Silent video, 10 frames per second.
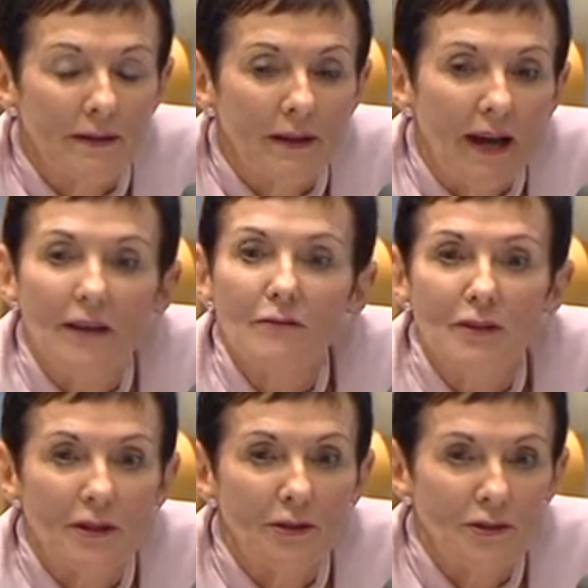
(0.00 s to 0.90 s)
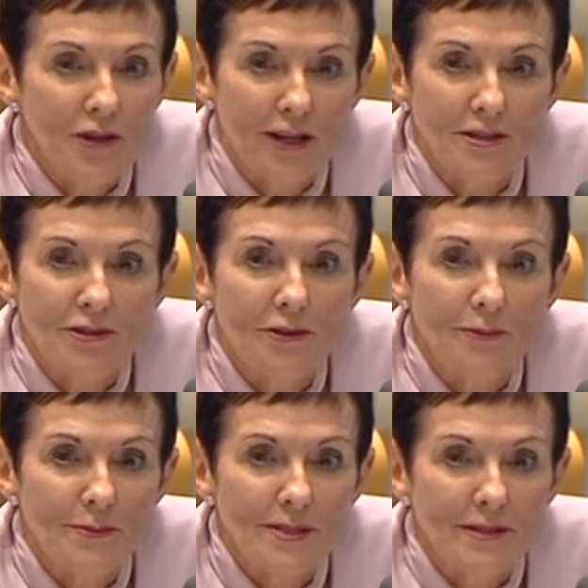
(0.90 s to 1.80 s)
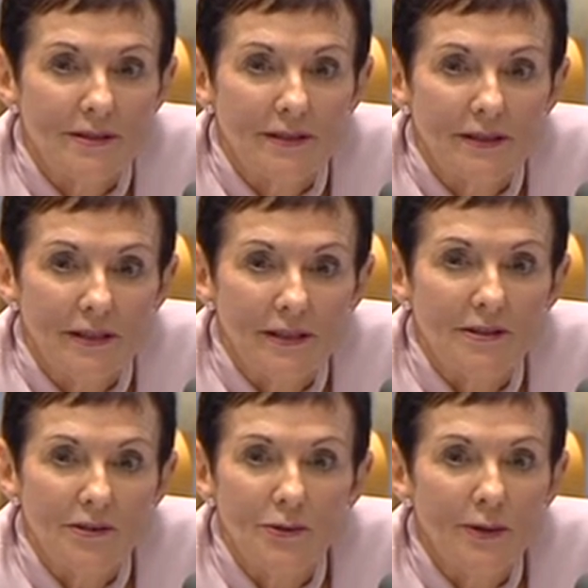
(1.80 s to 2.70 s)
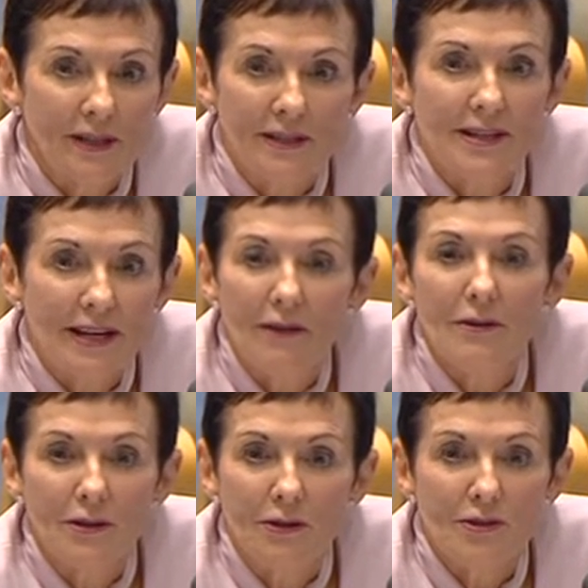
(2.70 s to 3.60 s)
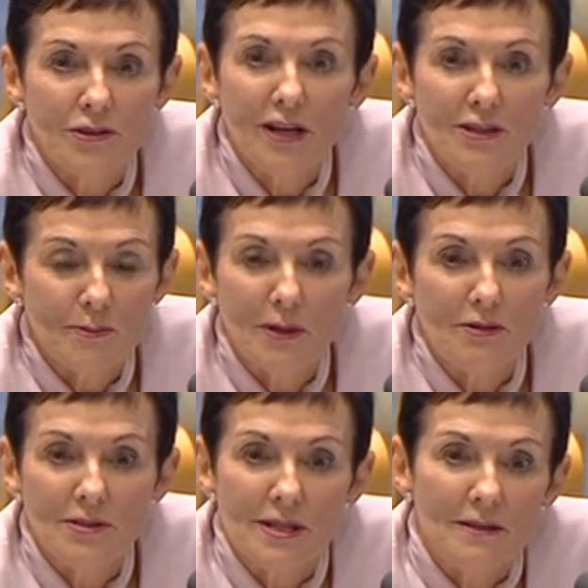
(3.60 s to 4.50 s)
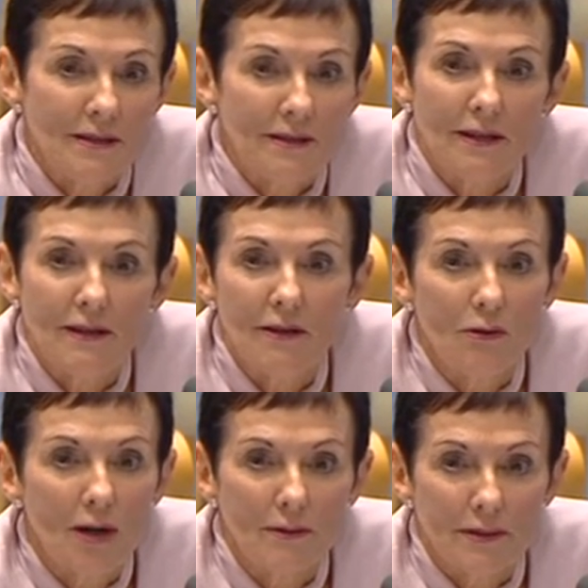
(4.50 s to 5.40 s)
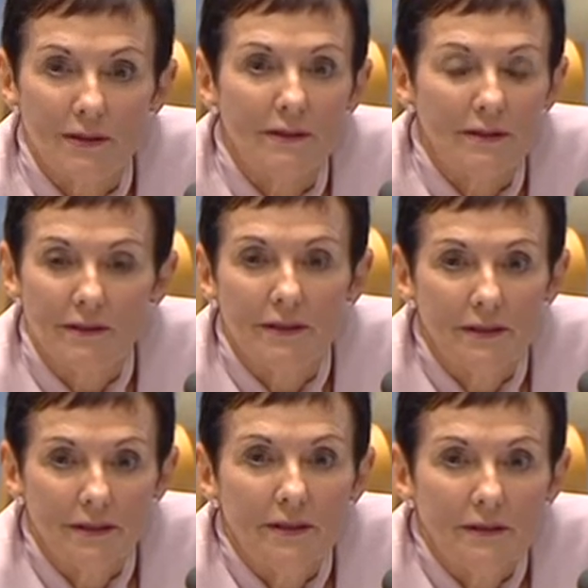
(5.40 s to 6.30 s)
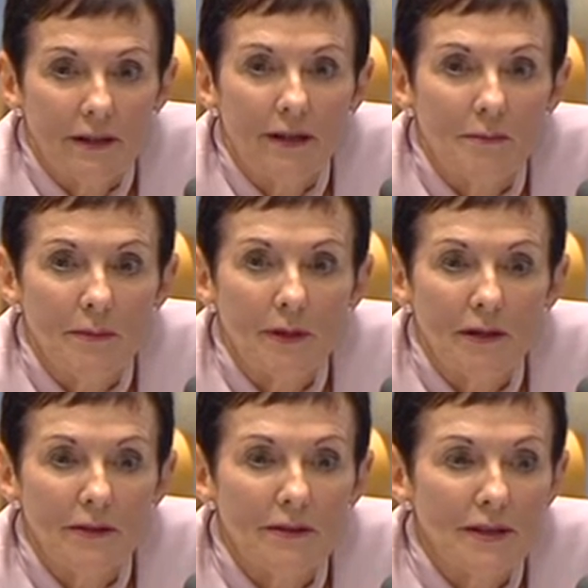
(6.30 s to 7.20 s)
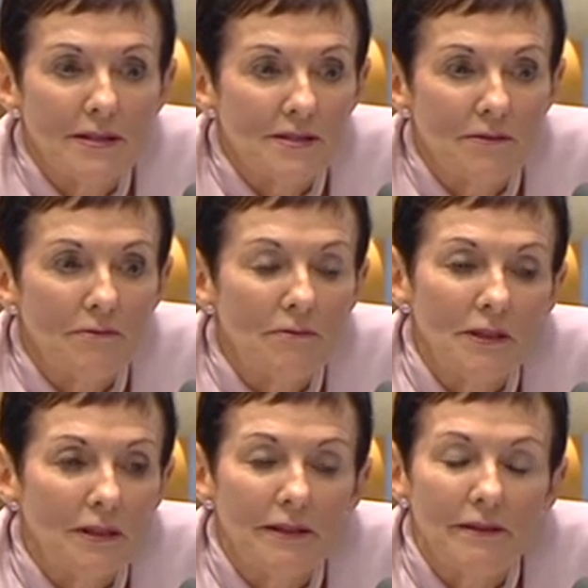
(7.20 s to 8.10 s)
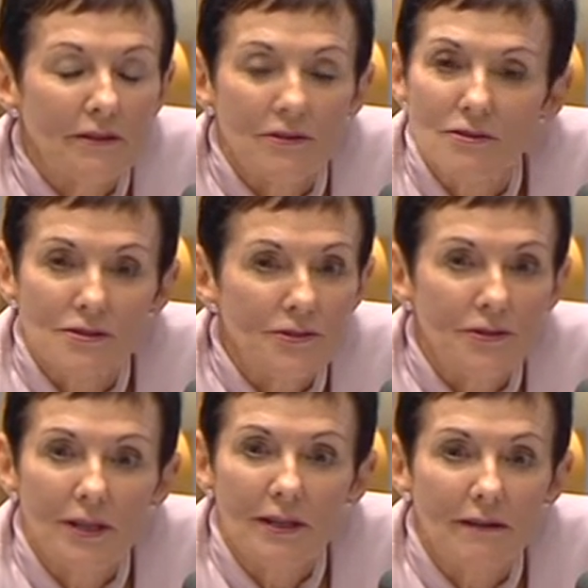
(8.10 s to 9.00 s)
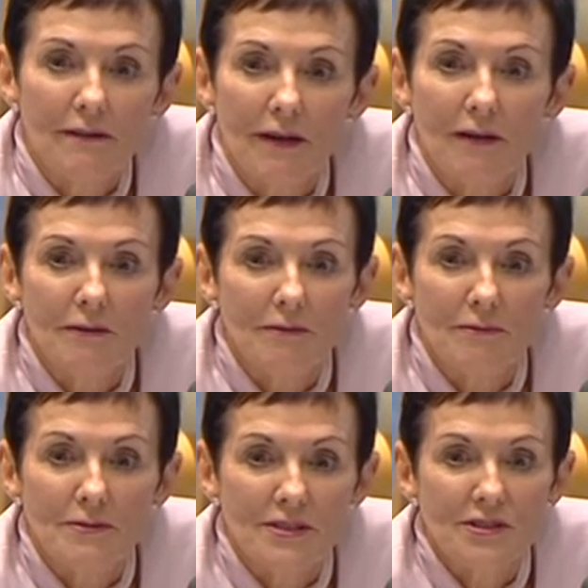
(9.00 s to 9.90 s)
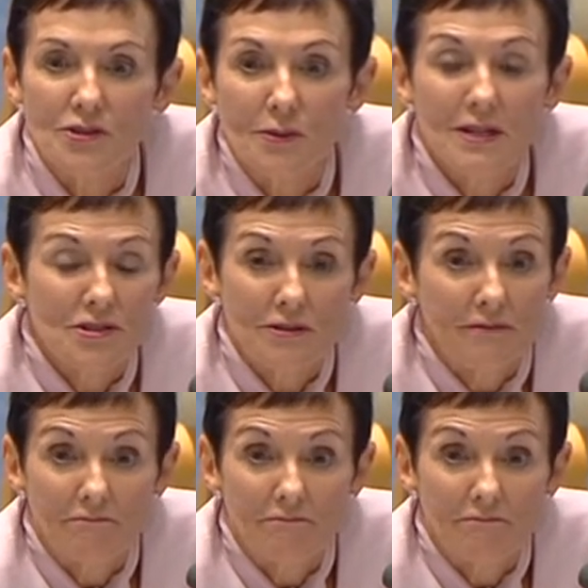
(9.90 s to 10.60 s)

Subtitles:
unfair contract terms into current contracts because they think they can get away with it. I think that's a really concerning situation.